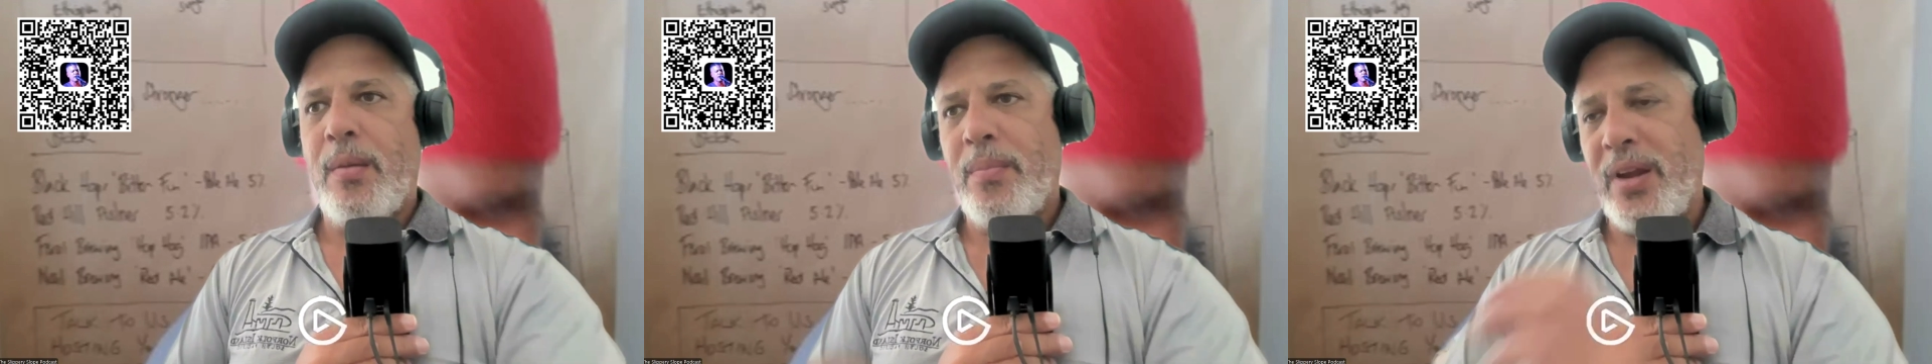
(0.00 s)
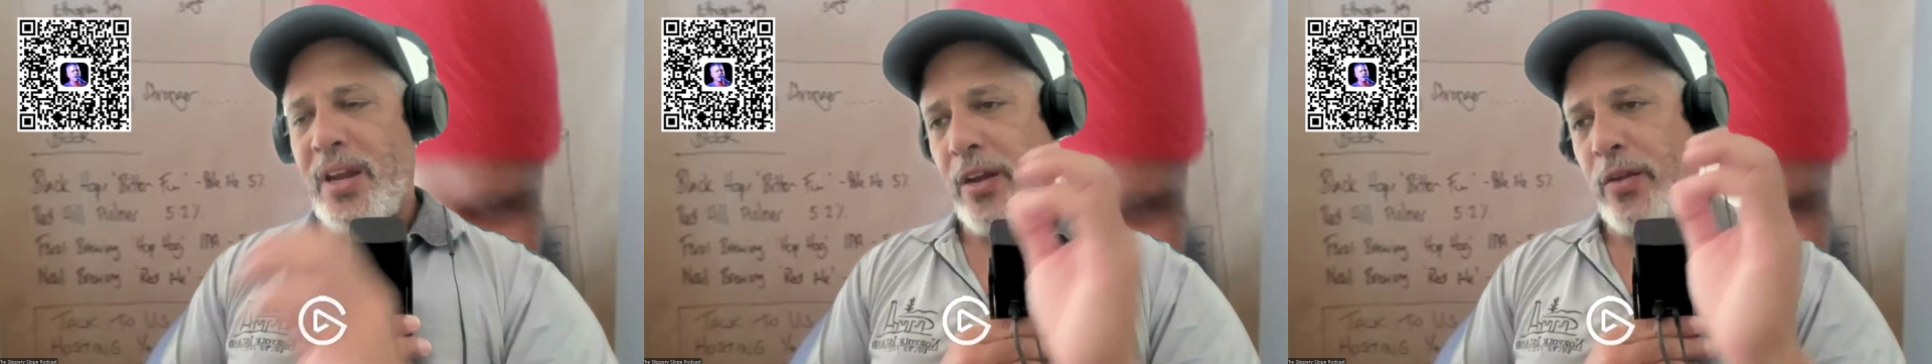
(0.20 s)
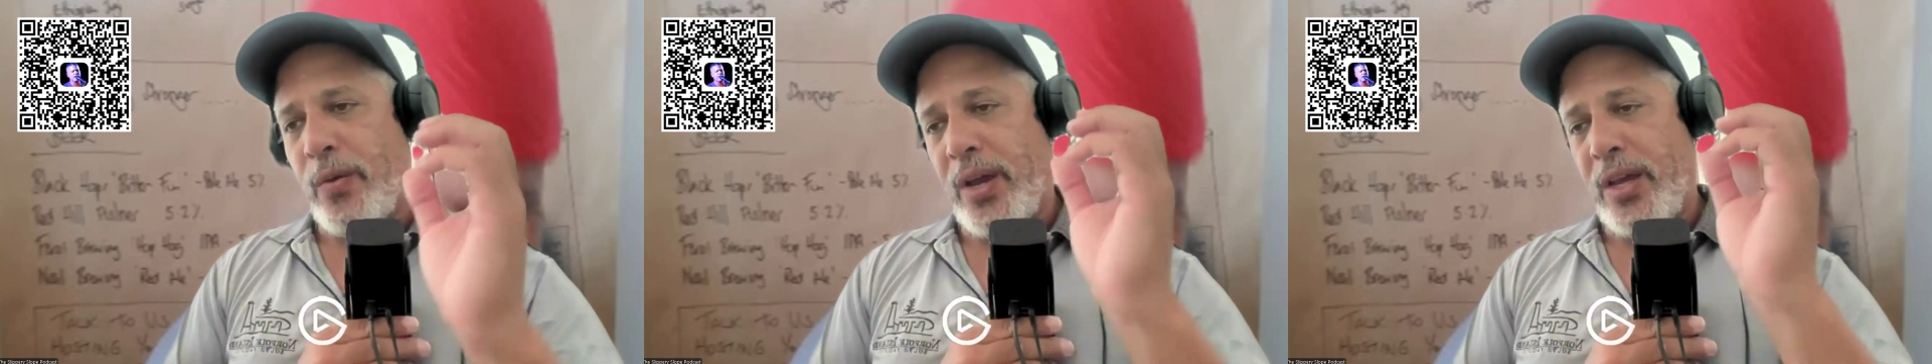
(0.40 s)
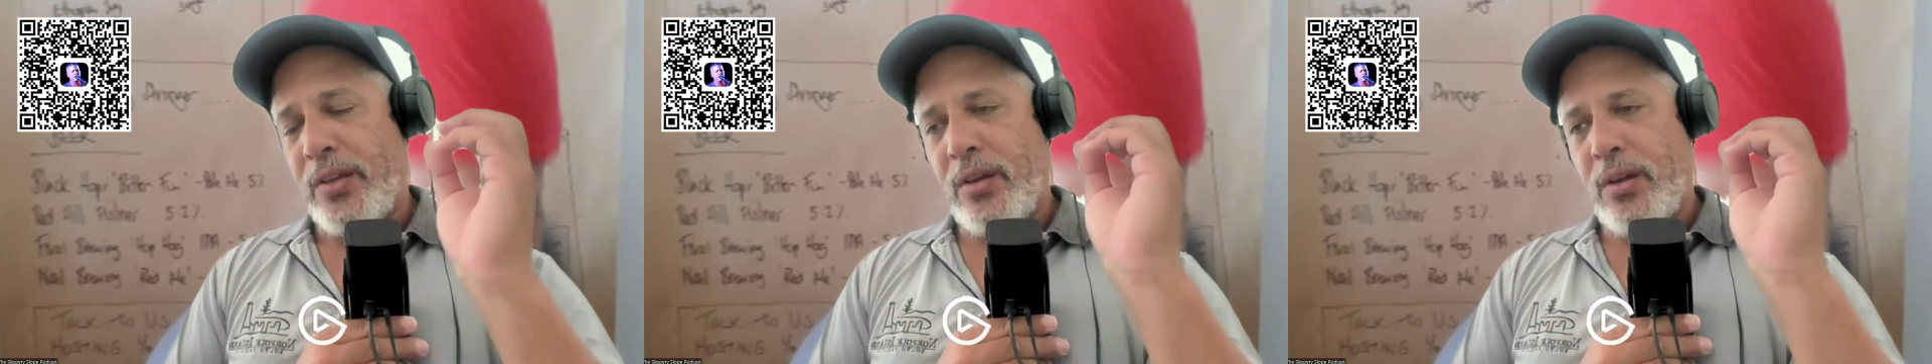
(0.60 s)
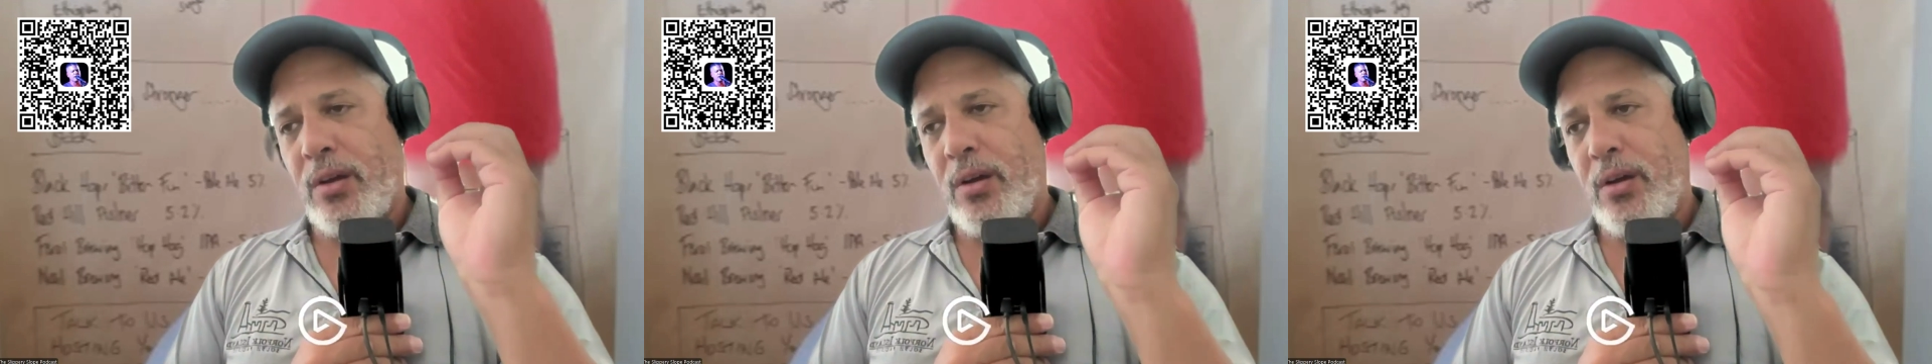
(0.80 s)
But anyway,
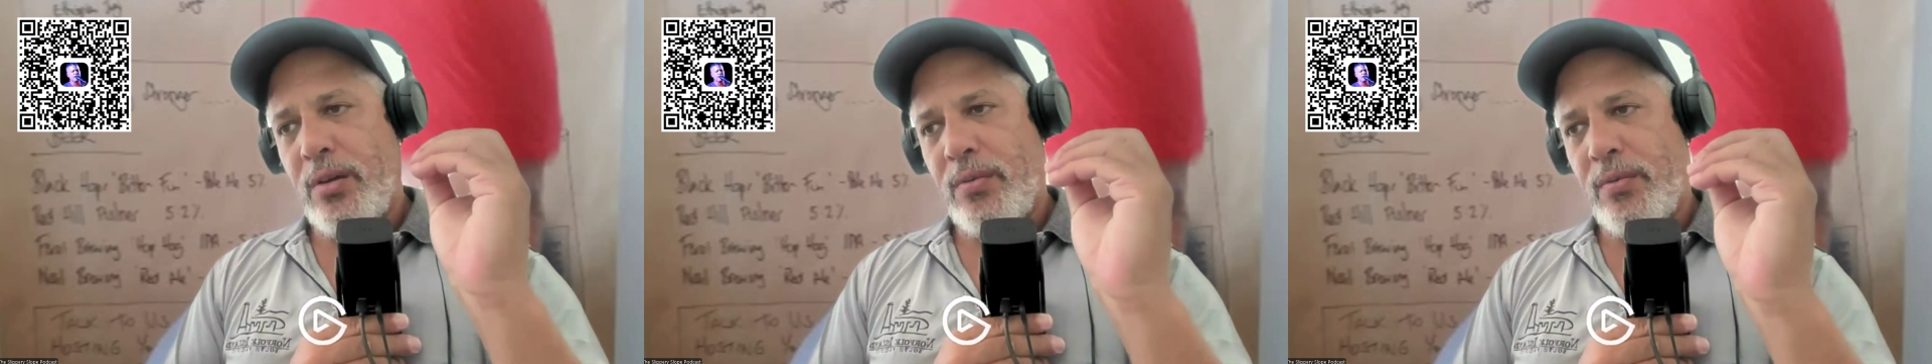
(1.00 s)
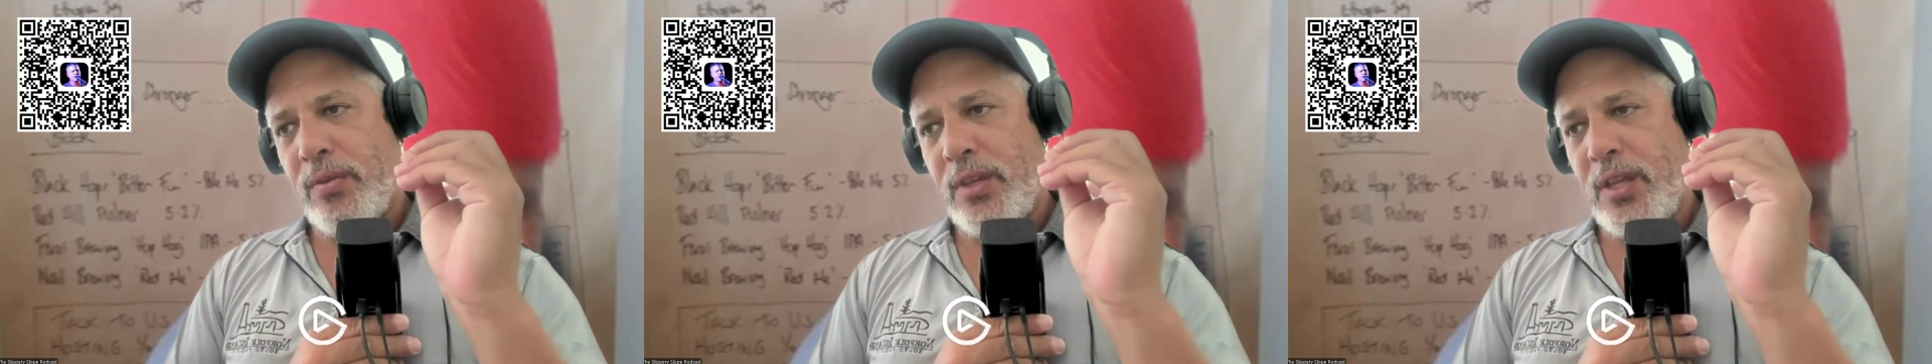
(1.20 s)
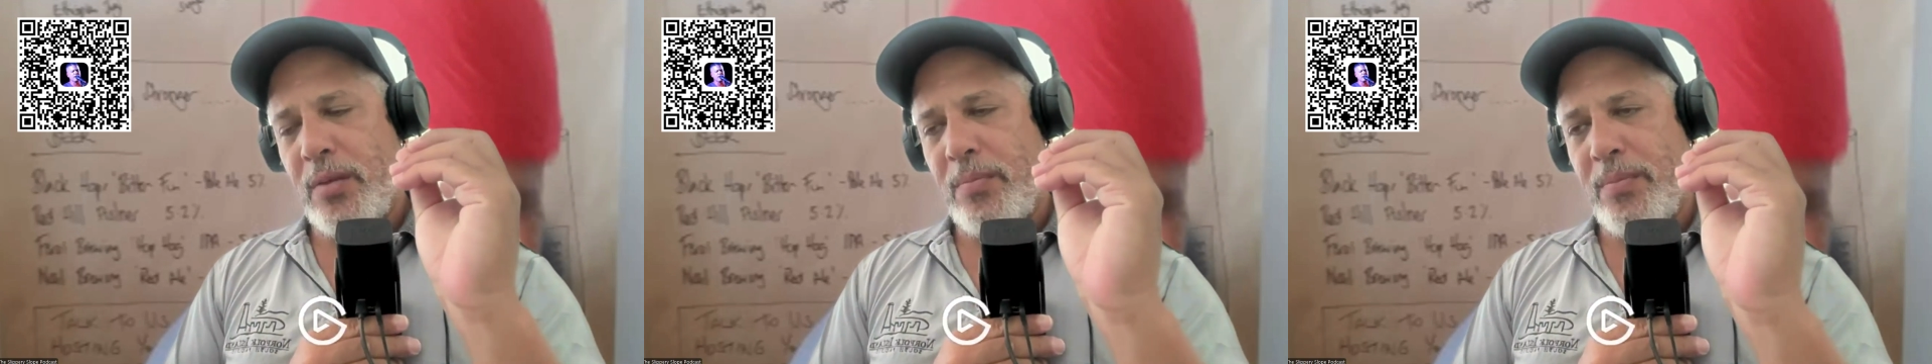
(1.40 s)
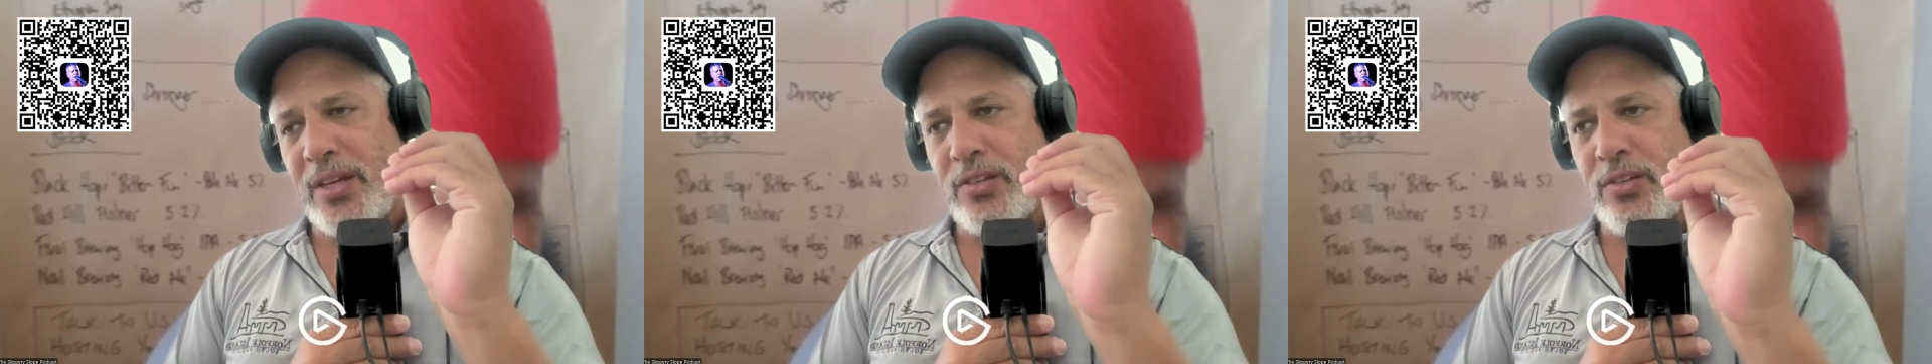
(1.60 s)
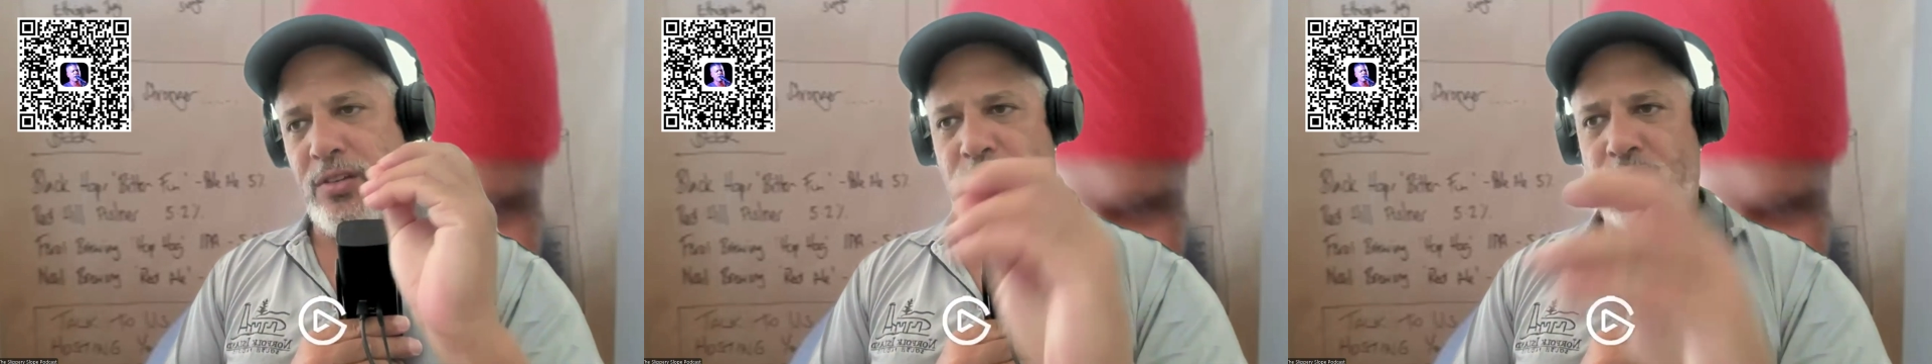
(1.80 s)
getting
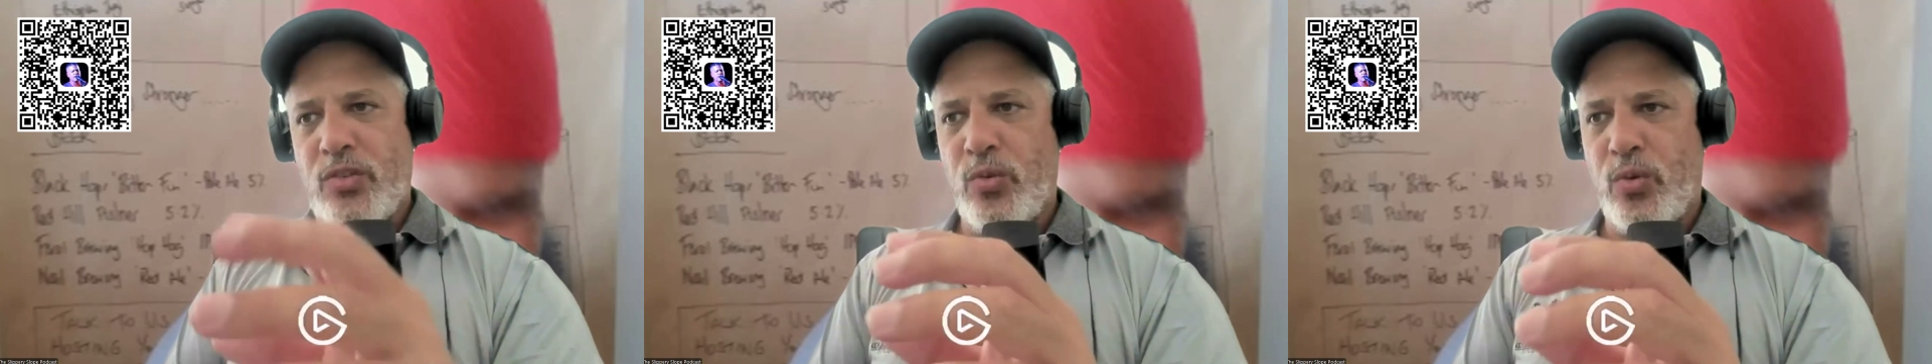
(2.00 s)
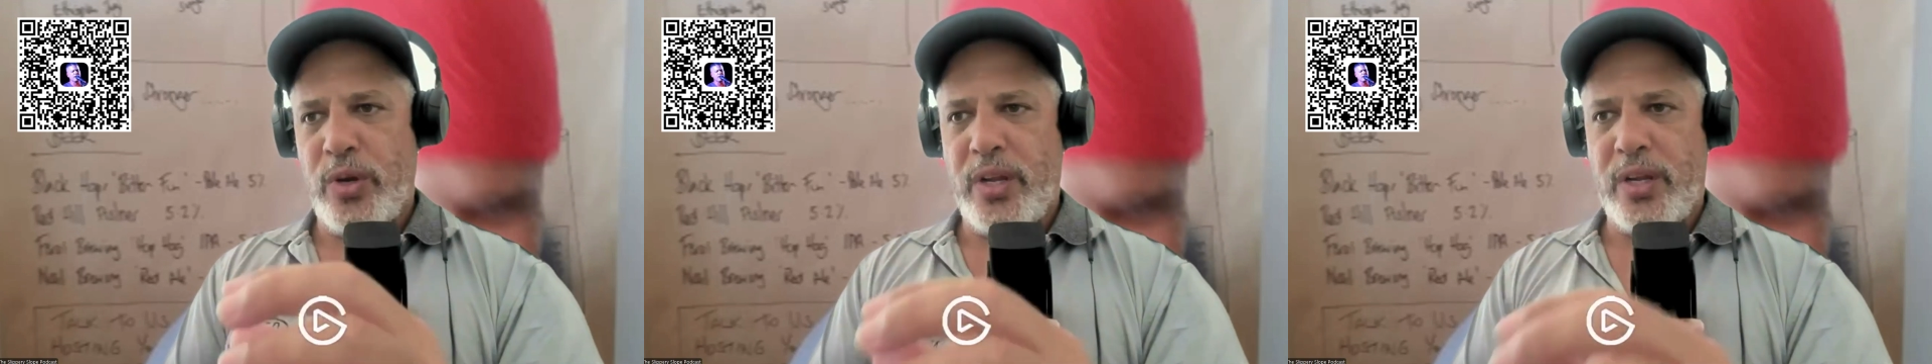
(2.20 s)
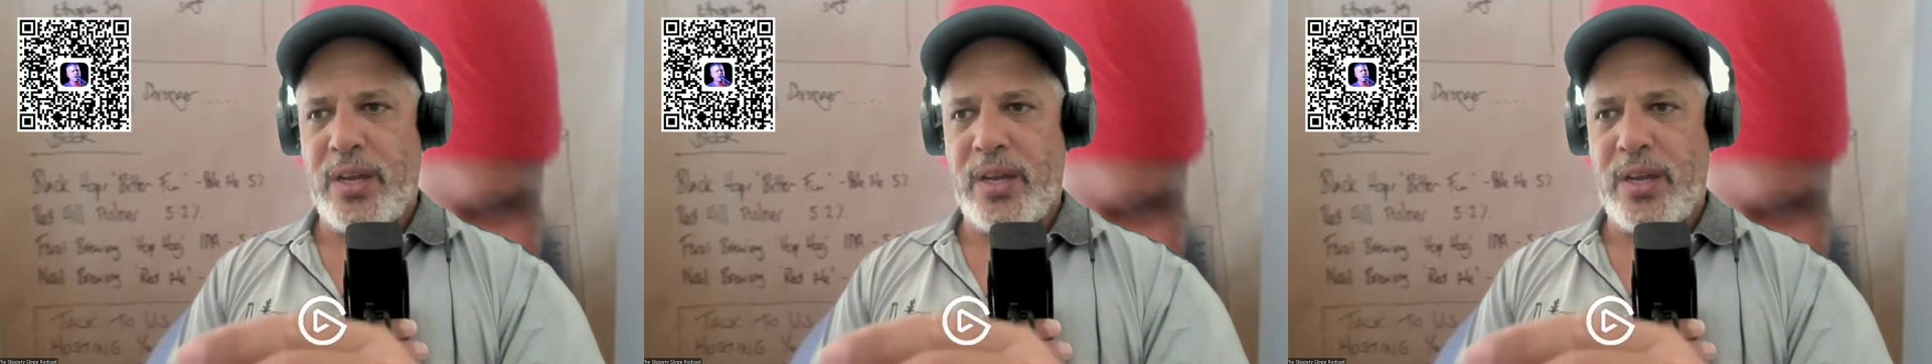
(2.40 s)
back to the story,